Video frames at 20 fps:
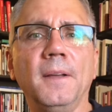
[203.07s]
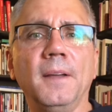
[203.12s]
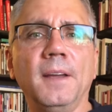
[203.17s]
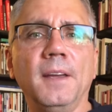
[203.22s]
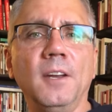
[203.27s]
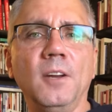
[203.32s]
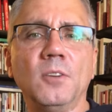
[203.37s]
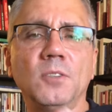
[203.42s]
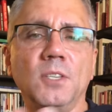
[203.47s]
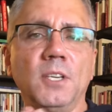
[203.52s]

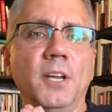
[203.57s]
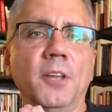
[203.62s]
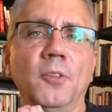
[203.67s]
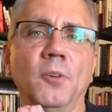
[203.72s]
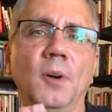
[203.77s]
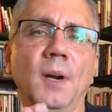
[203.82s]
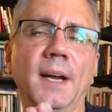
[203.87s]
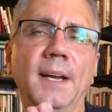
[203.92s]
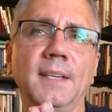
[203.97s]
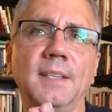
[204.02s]
And here's
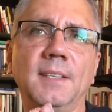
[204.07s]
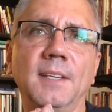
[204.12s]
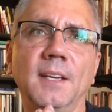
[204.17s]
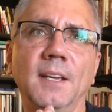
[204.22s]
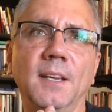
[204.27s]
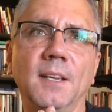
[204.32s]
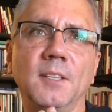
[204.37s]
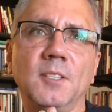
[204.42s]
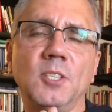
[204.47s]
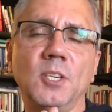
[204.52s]
another
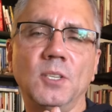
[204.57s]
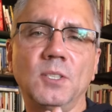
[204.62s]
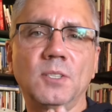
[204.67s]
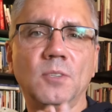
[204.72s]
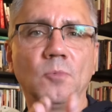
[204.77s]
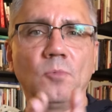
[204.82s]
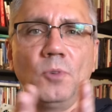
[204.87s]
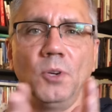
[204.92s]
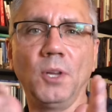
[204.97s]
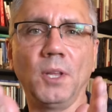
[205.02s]
idea, just
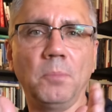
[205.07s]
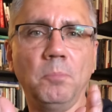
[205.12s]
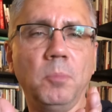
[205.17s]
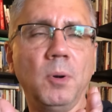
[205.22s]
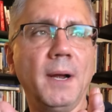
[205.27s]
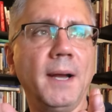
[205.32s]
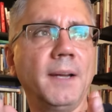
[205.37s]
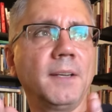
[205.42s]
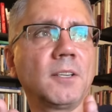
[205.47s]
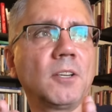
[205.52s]
really
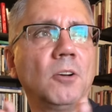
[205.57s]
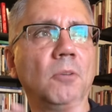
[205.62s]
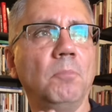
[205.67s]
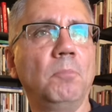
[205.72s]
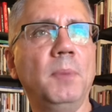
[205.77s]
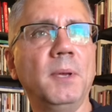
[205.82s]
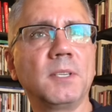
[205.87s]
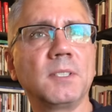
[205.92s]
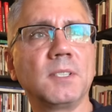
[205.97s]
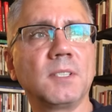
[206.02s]
practical
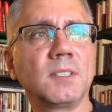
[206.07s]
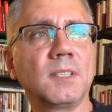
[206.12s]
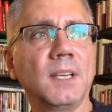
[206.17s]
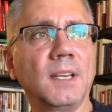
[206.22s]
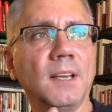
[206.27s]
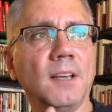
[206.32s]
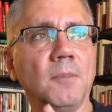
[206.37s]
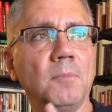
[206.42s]
business thing.